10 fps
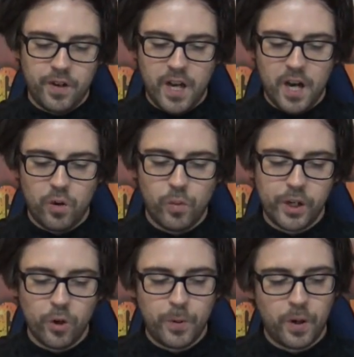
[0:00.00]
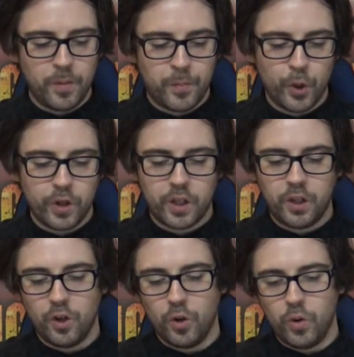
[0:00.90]
Now, when you open up the book,
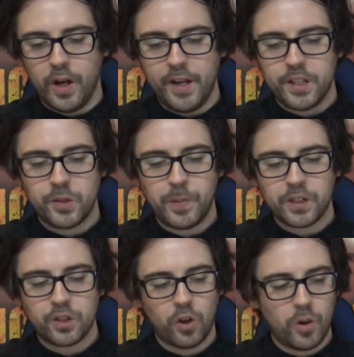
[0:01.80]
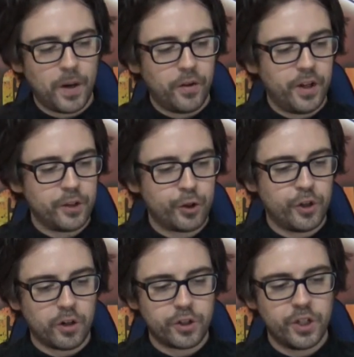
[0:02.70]
you know, it speaks a lot about the
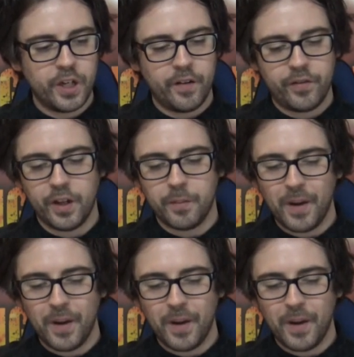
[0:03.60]
introduction and everything,